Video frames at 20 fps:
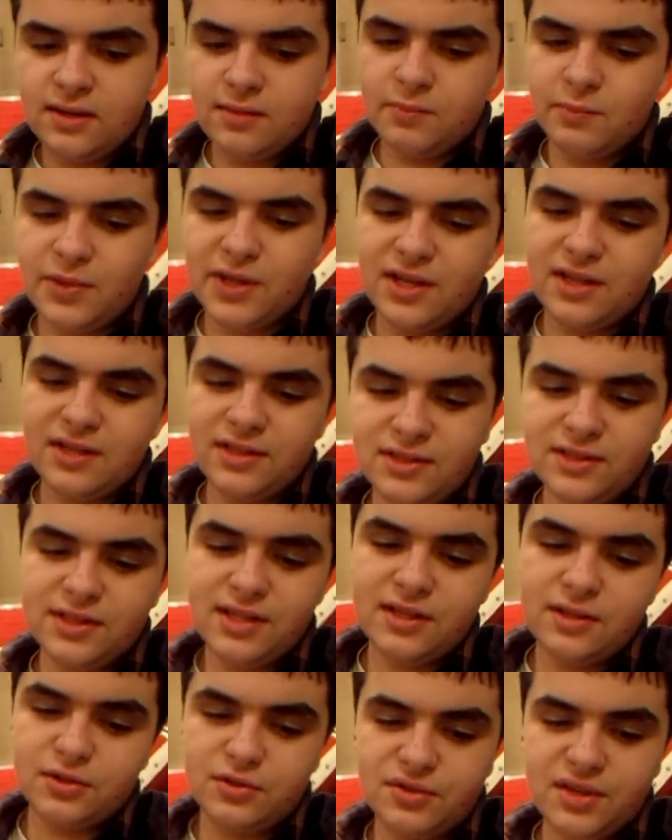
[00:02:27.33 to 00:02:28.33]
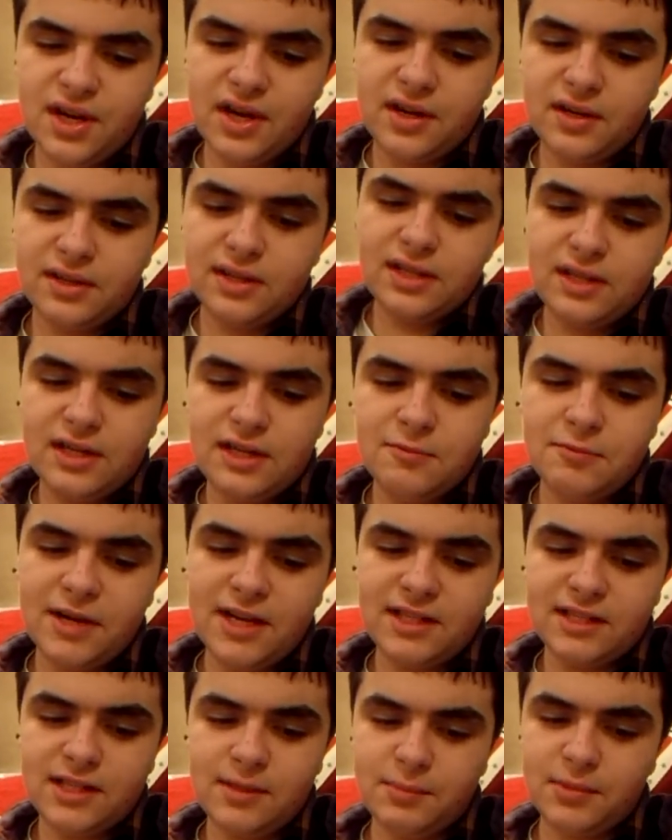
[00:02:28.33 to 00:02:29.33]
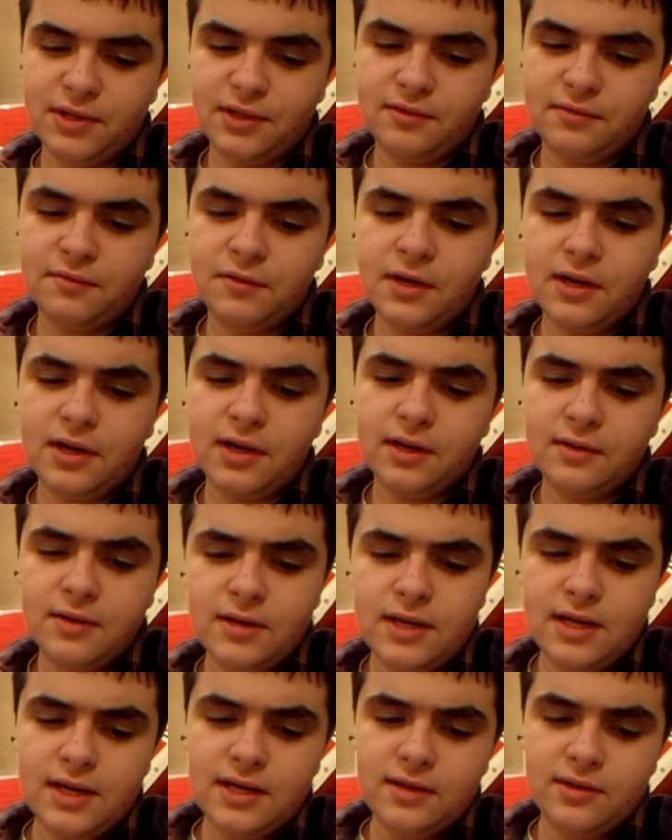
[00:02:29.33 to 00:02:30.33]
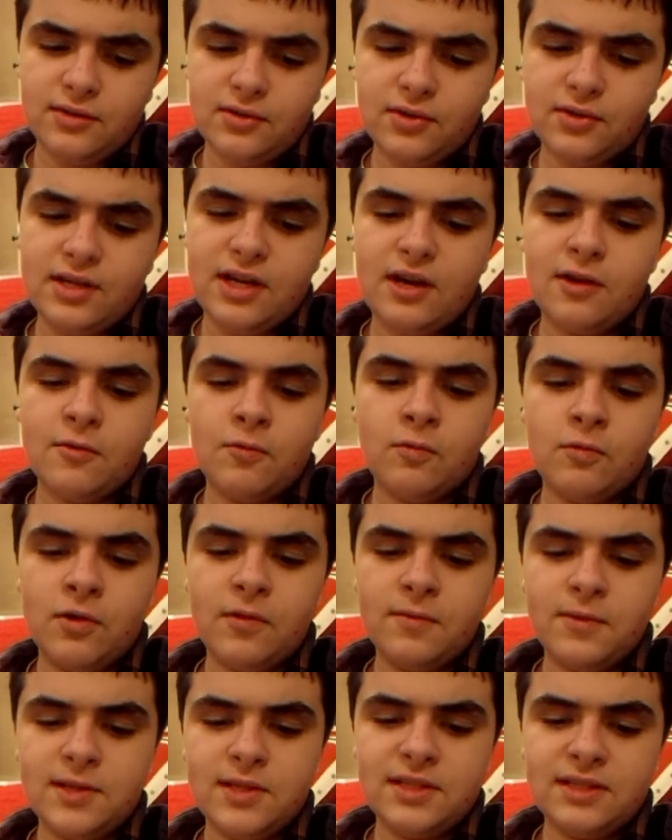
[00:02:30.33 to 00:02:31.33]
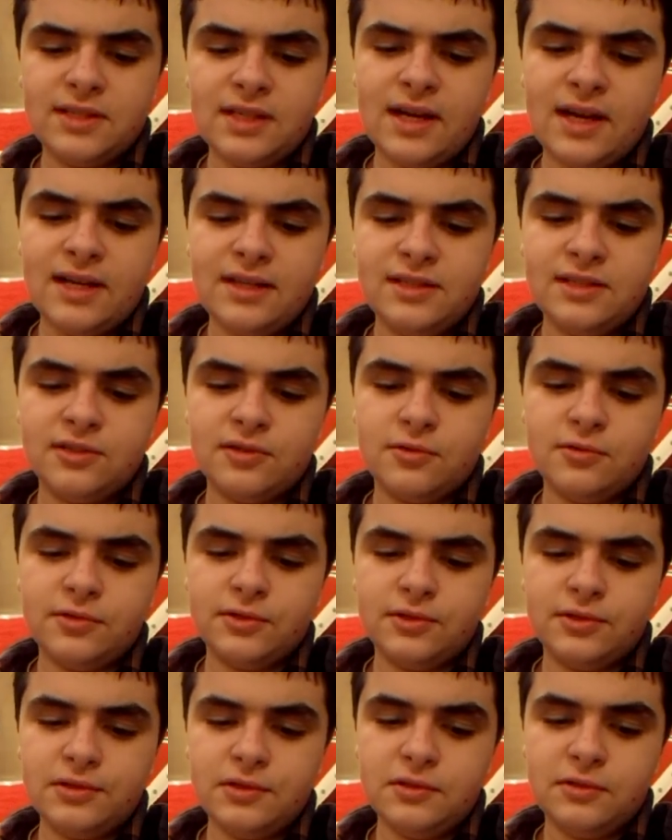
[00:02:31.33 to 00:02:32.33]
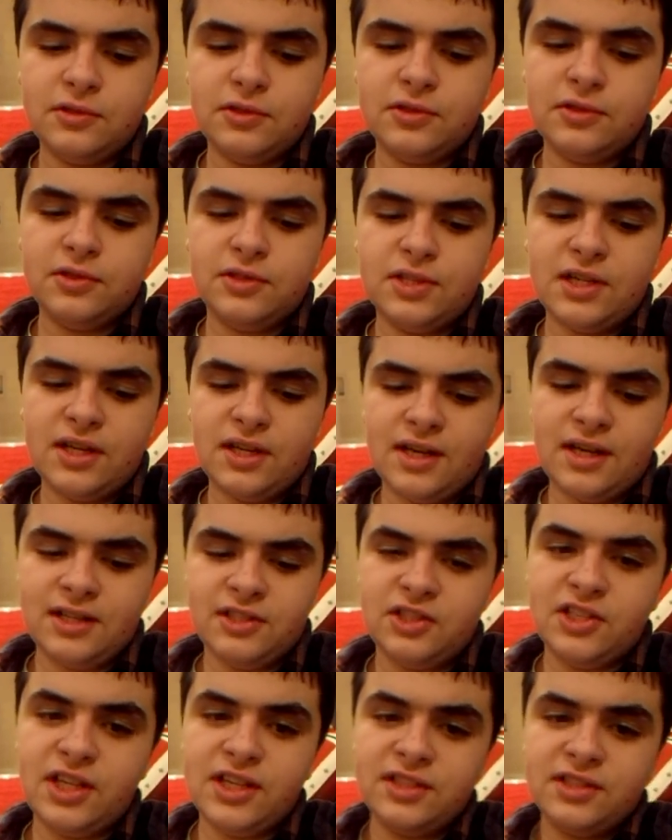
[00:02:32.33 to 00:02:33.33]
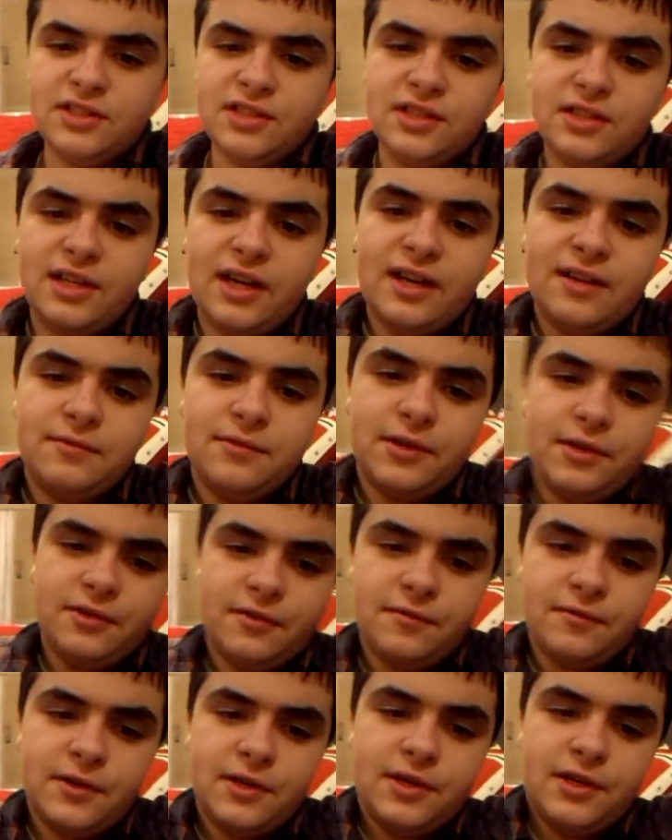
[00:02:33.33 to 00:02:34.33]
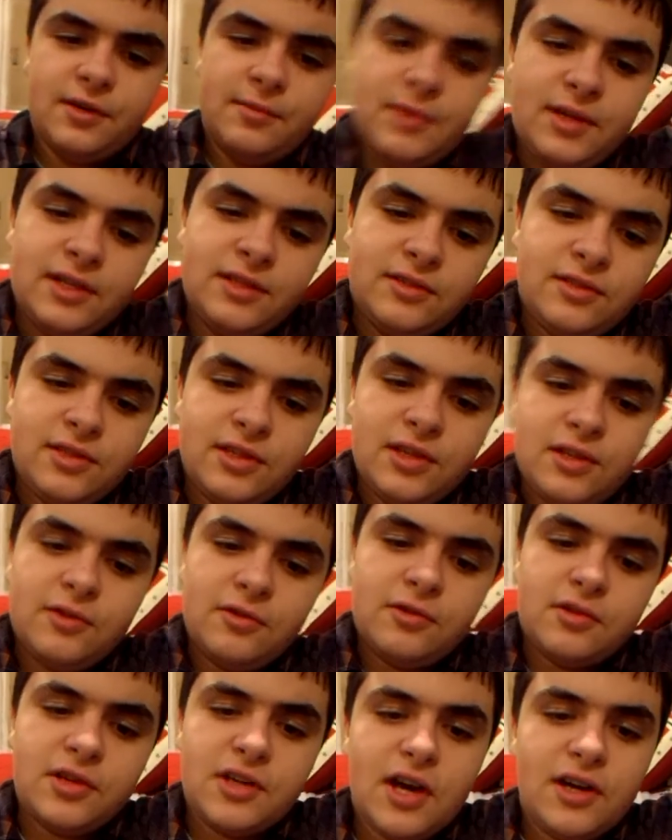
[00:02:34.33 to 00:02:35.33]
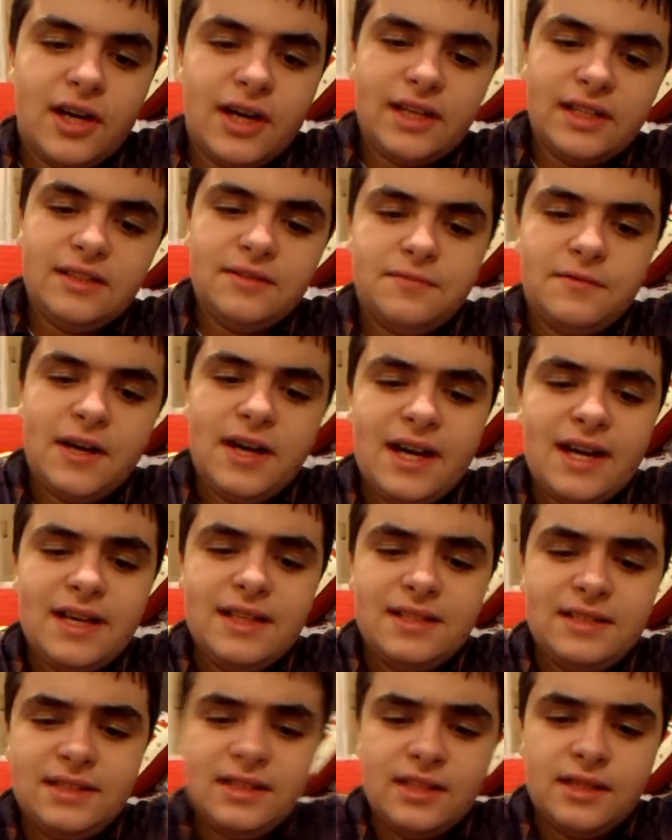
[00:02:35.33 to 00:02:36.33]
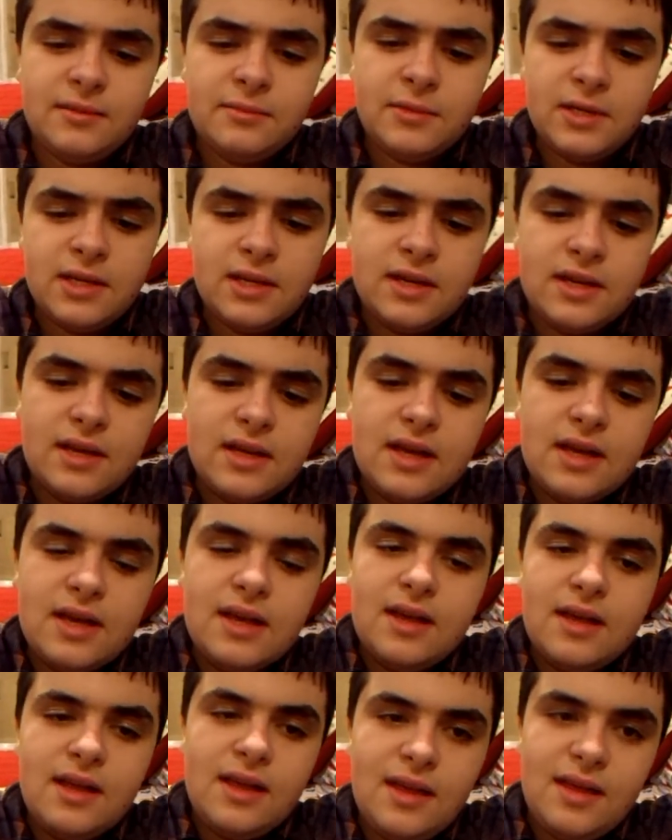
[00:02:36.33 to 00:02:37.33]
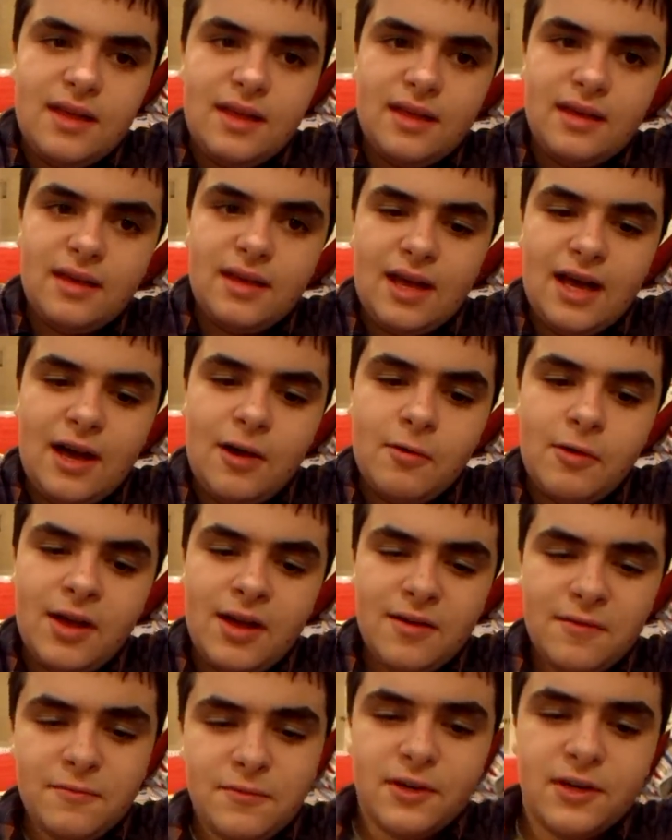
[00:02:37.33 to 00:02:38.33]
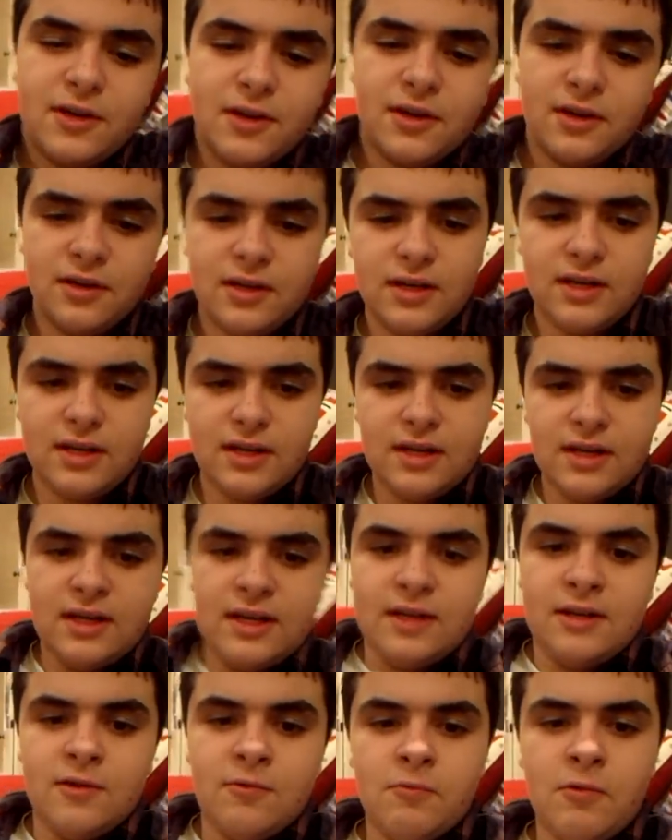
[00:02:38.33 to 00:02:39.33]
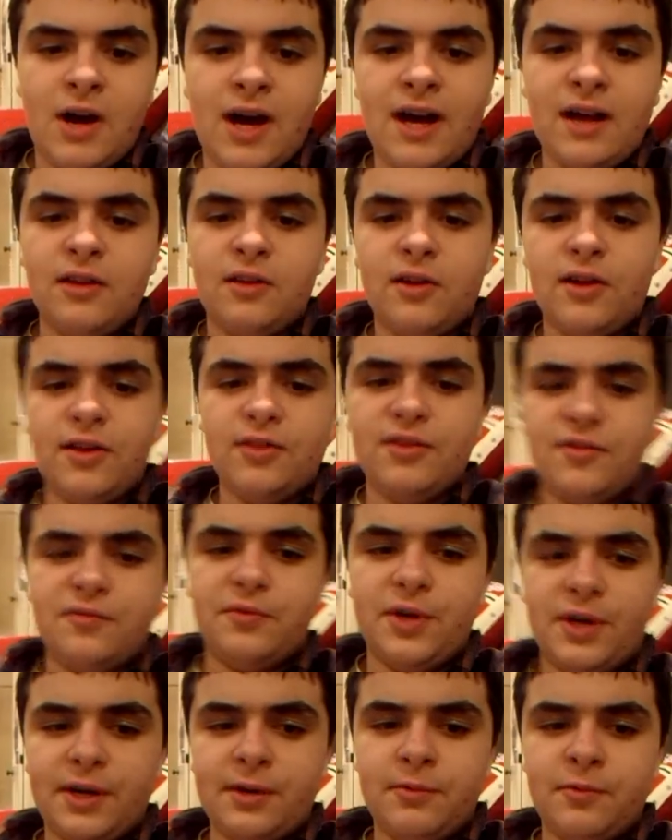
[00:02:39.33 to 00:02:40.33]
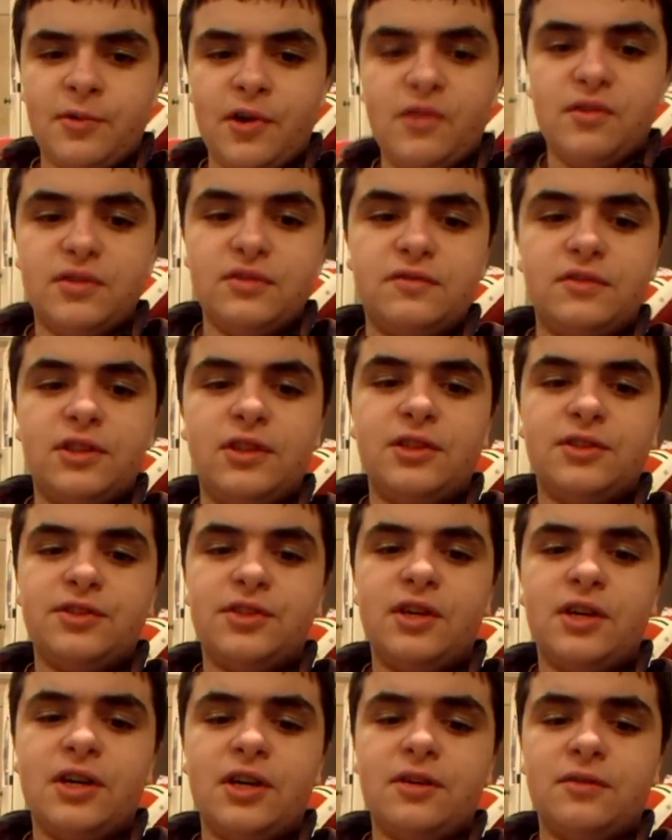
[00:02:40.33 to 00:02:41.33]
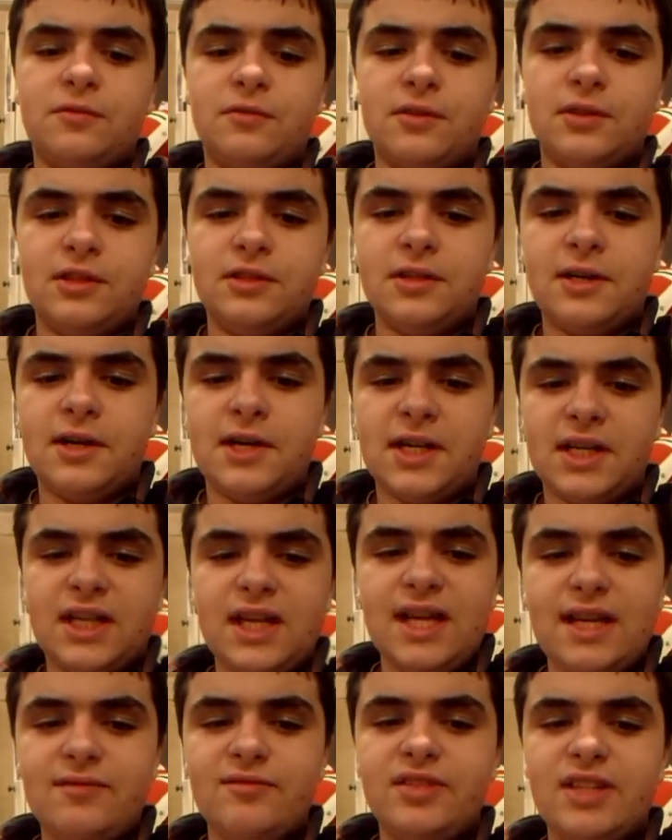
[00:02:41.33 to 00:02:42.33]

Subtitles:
but instead of drowning, he wakes up on a farm. So now Rover decides he's going to adjust to life on the farm until Connie finds him. However, while on the farm, Rover falls hard for a dog named